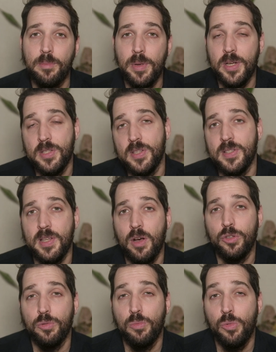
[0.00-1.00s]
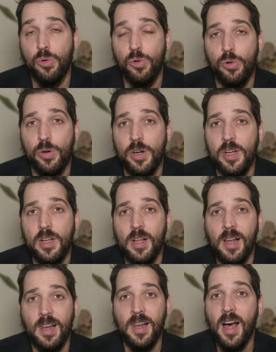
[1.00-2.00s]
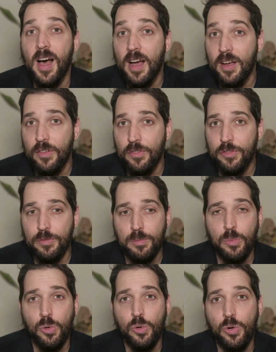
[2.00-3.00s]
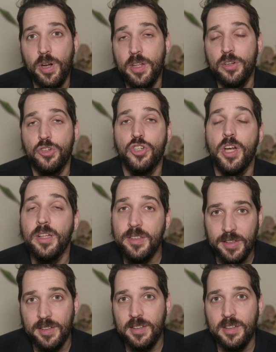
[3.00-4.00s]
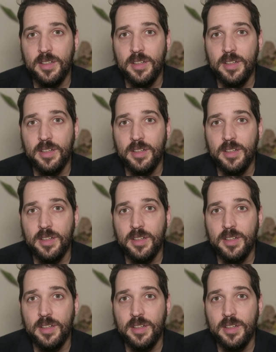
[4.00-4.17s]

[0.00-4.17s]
makes the sound more live, more energetic.